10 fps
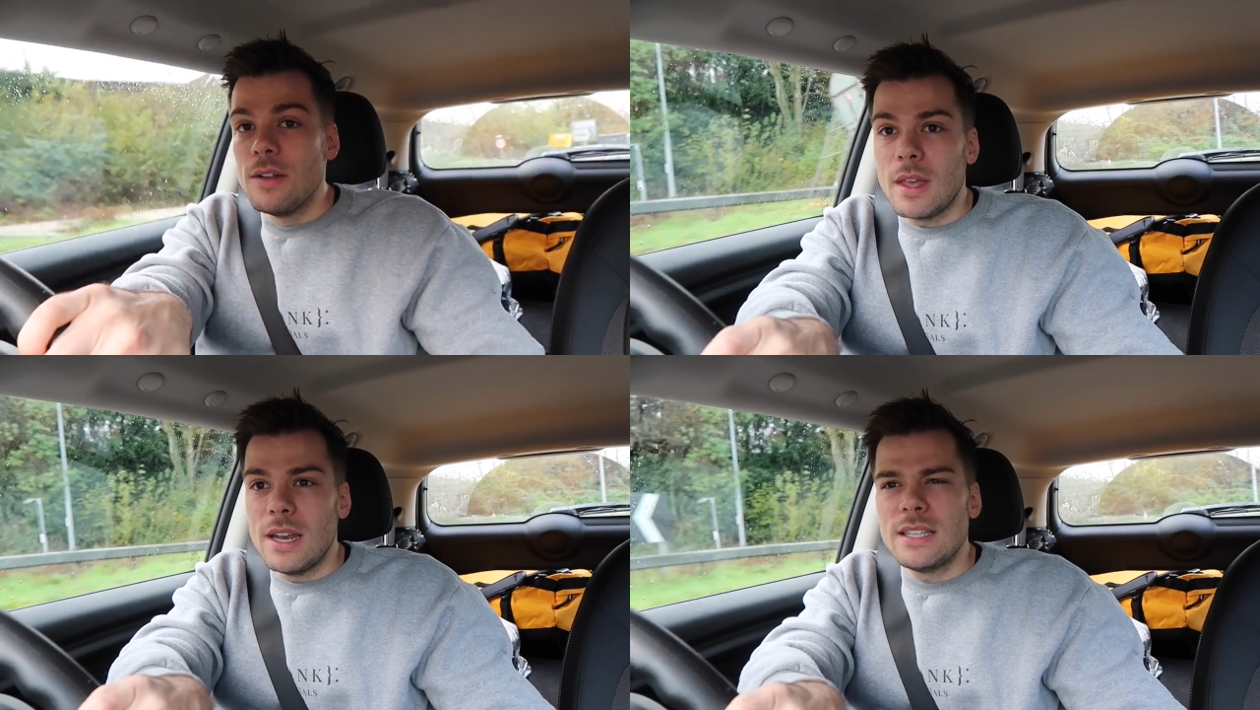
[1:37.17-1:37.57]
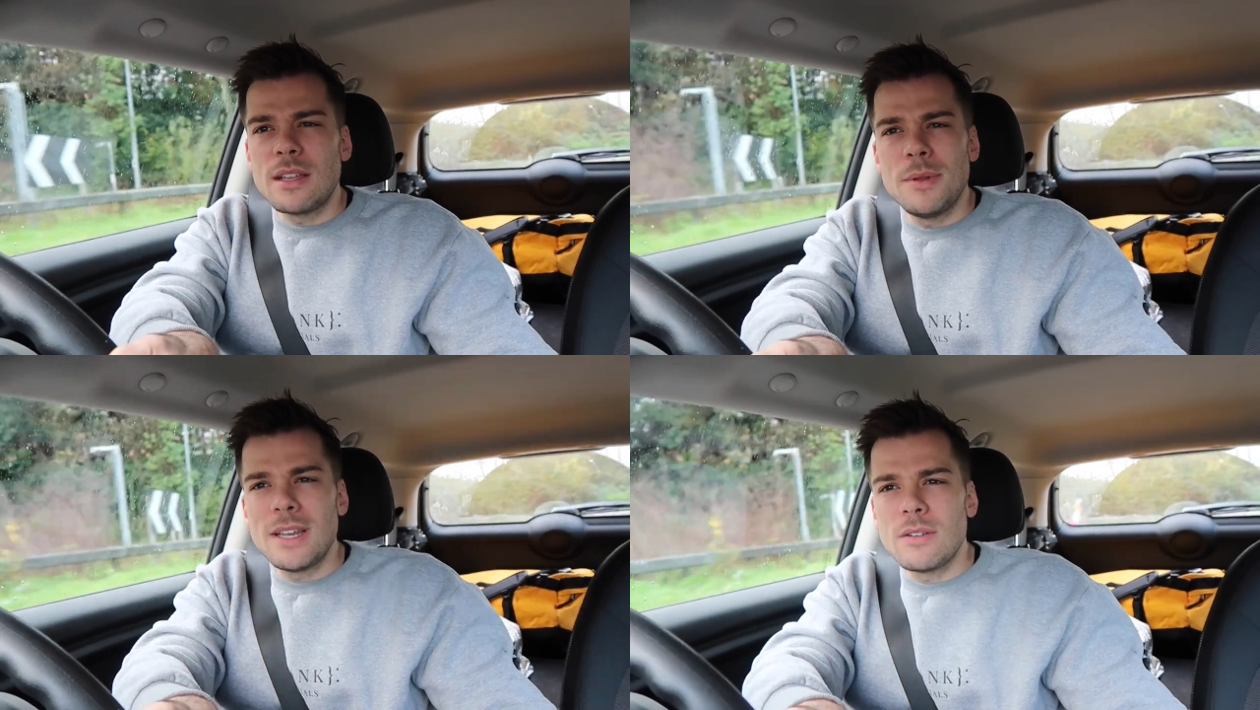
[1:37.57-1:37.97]
And he's
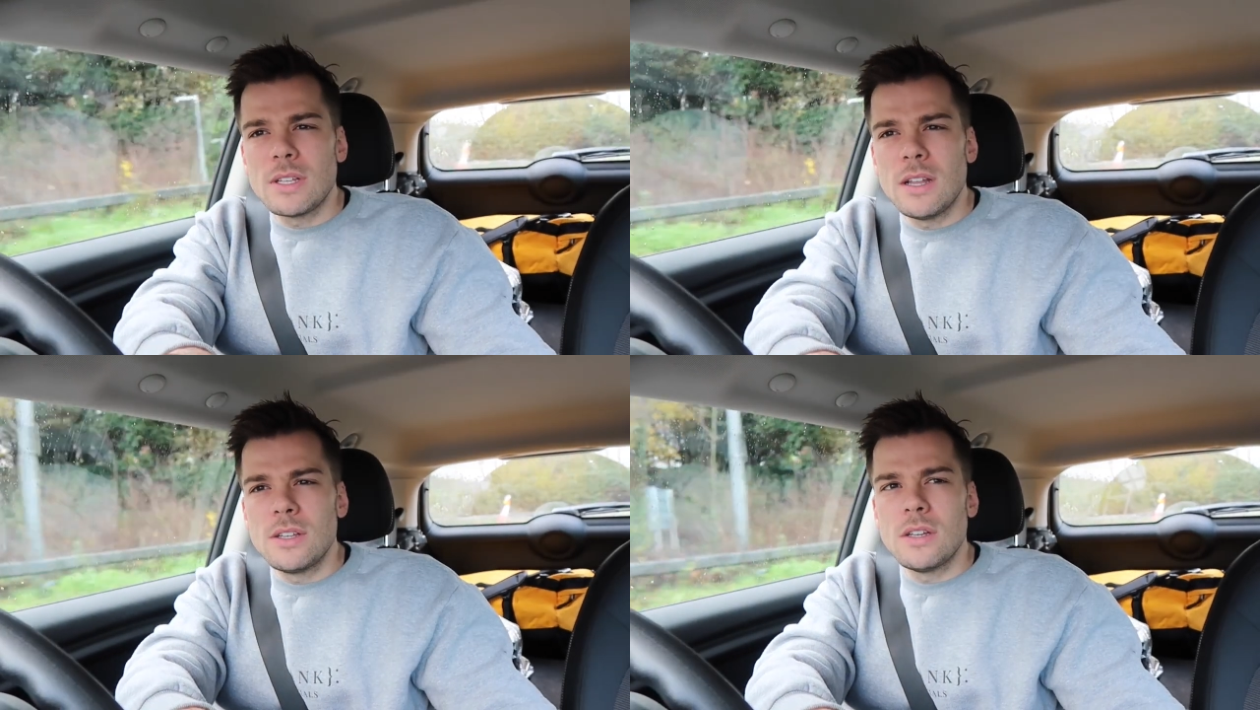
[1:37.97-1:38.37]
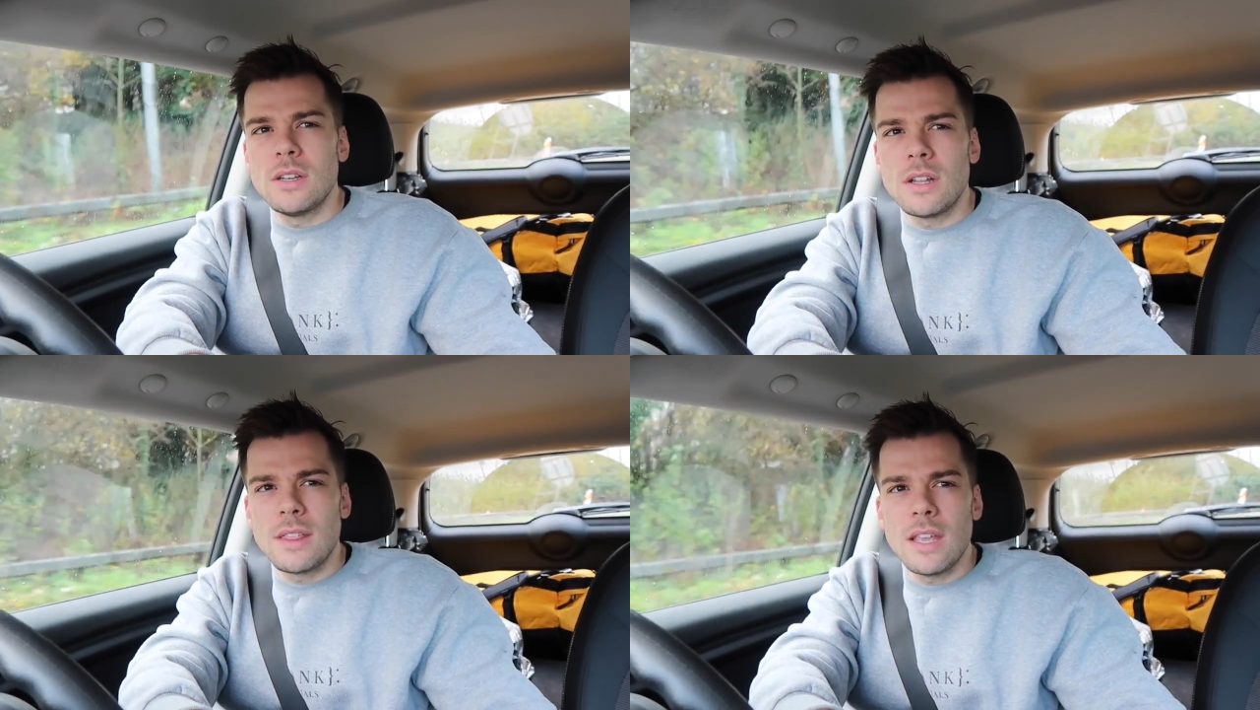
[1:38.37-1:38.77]
coming down to
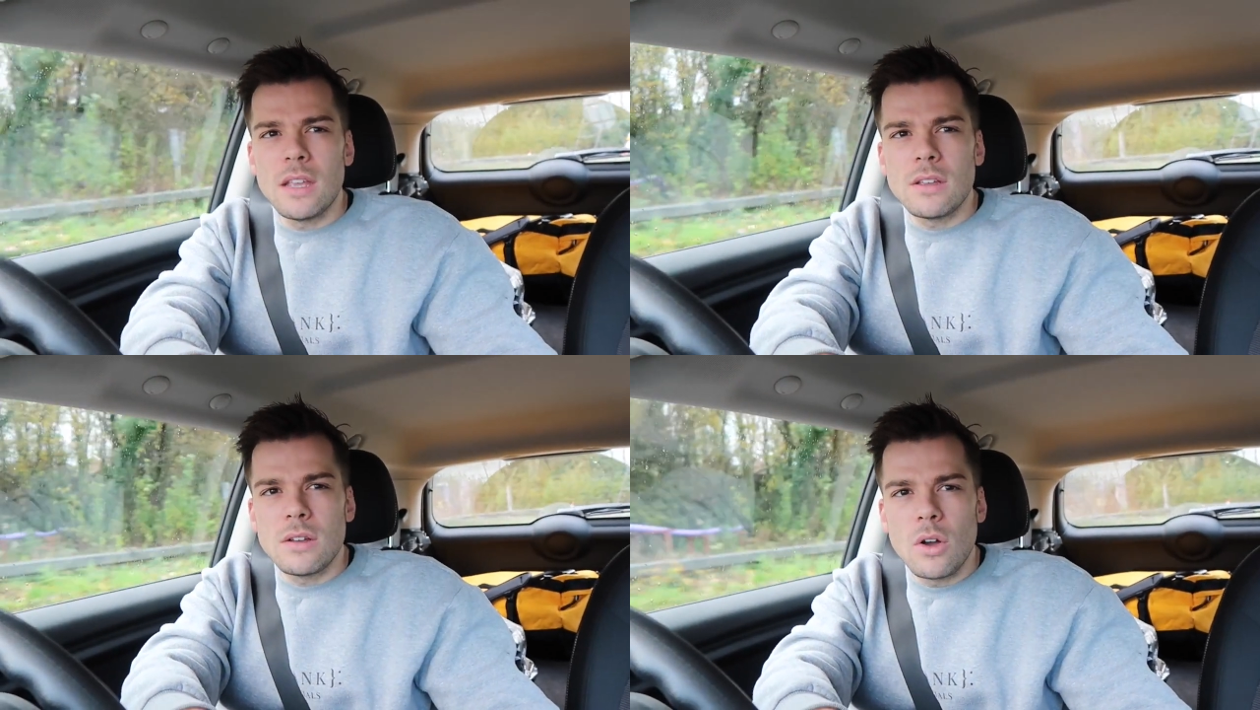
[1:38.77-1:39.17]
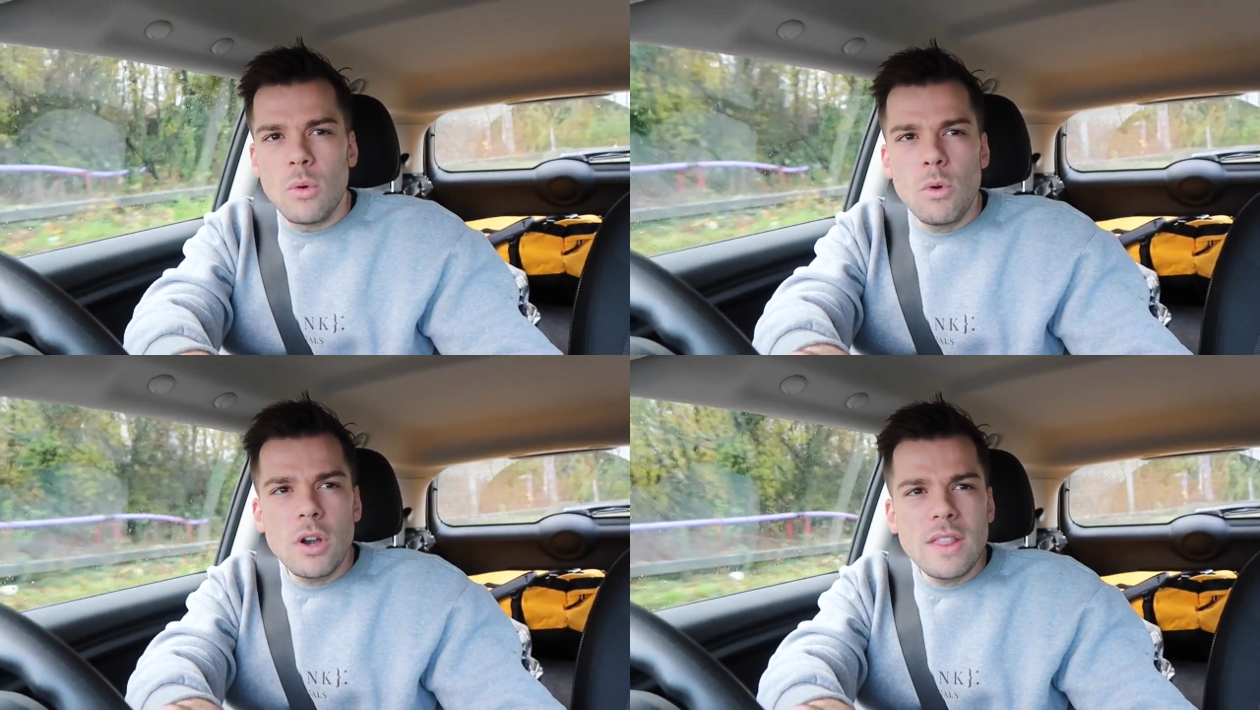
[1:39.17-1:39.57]
London, I think,
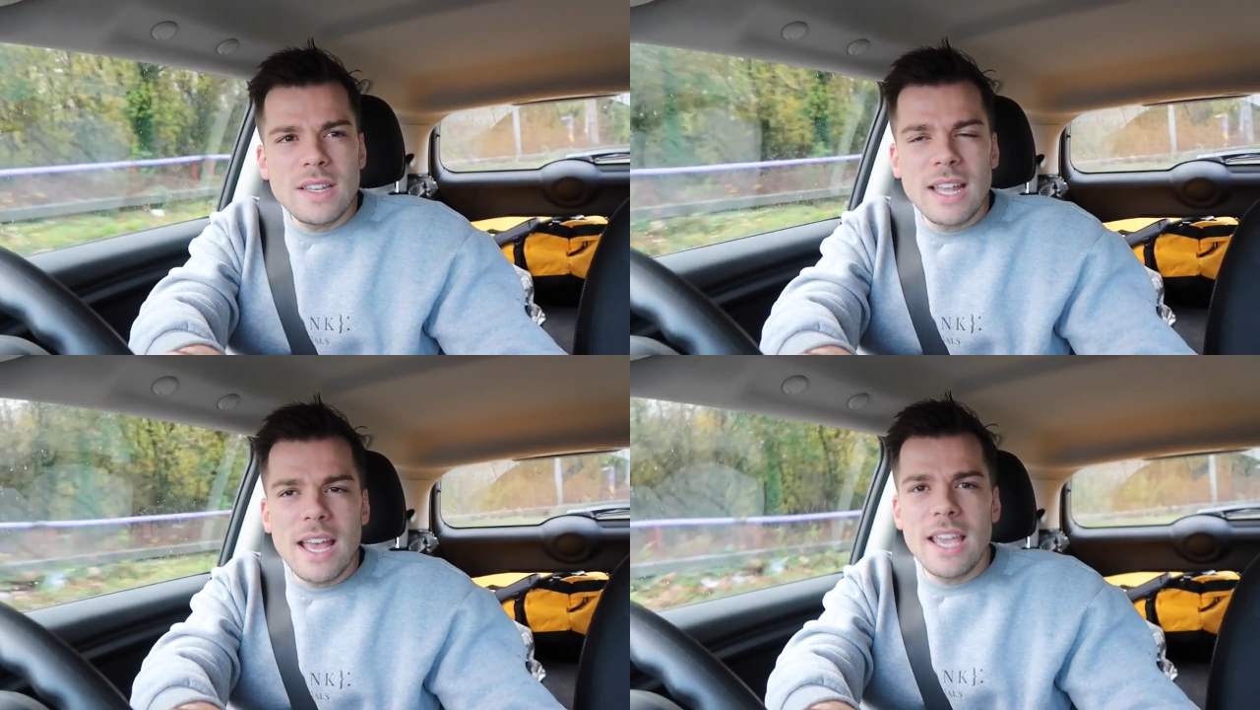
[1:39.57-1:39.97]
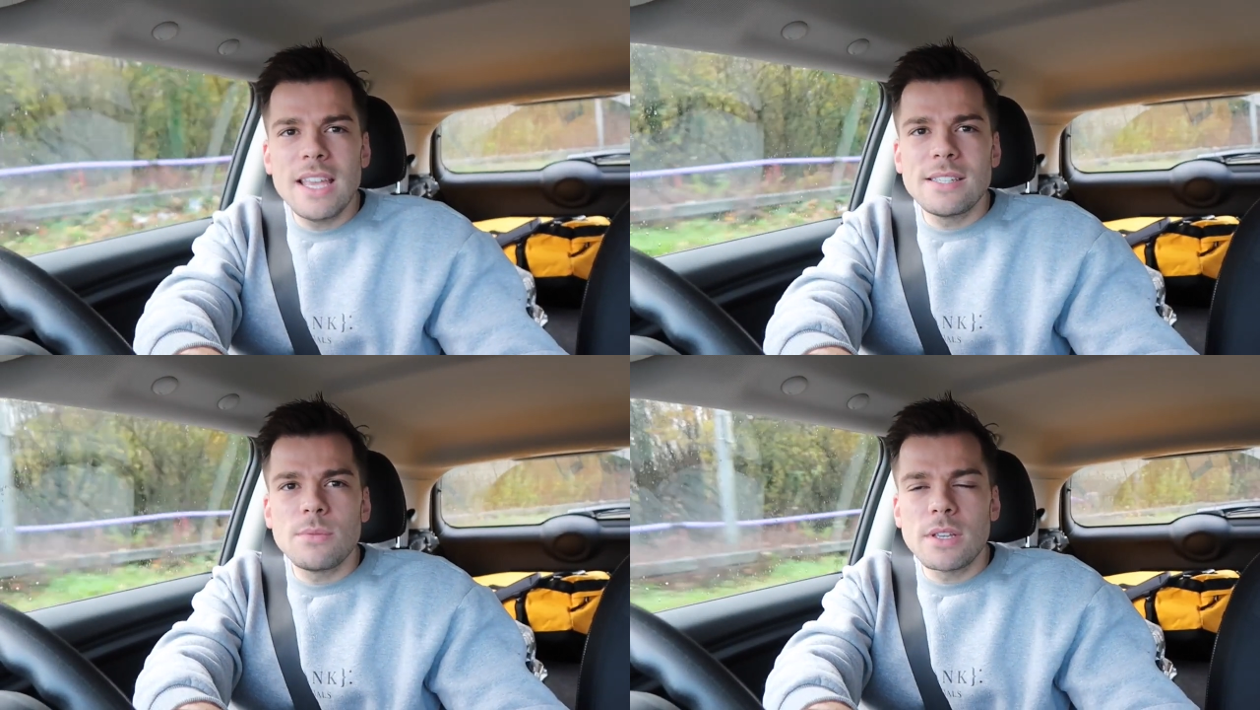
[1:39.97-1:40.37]
on one of the days.